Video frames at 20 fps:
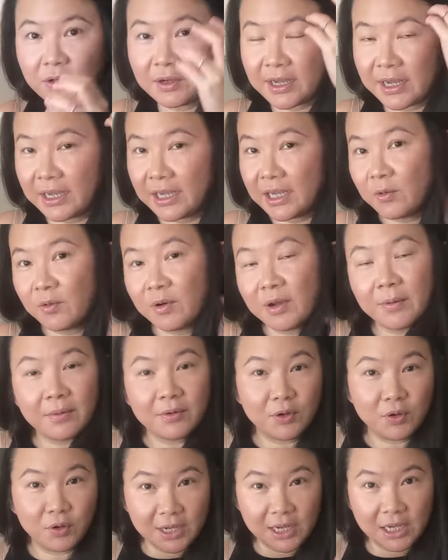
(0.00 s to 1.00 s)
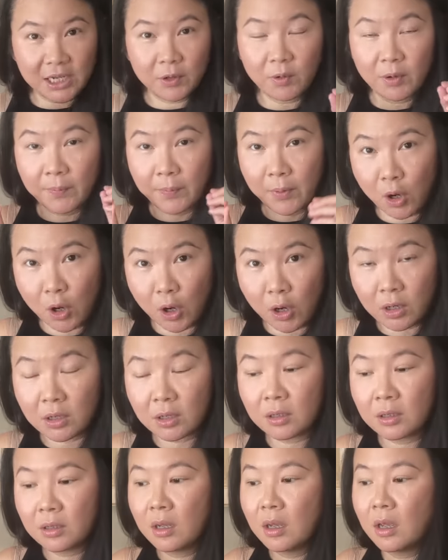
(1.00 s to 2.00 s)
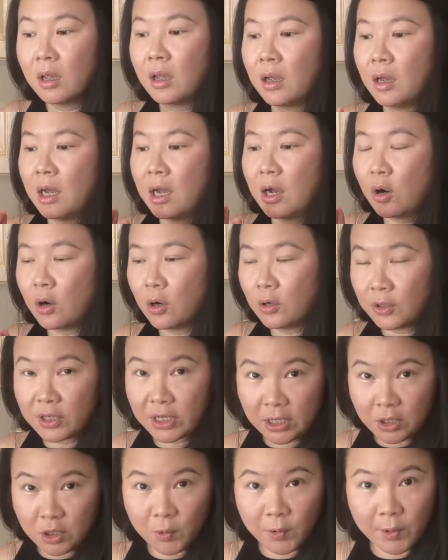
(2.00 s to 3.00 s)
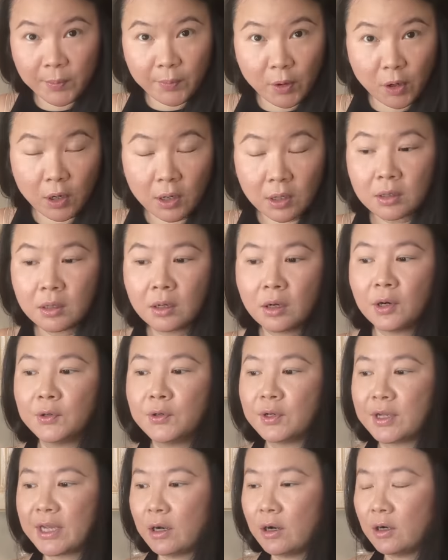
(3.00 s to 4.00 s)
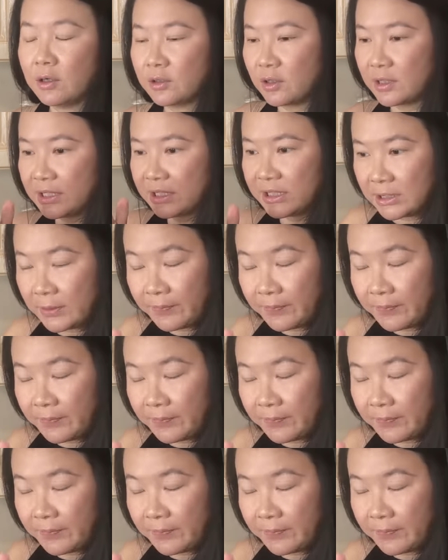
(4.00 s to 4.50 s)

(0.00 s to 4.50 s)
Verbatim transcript: you can eat with, you can eat with pork. You can cook with pork or you can also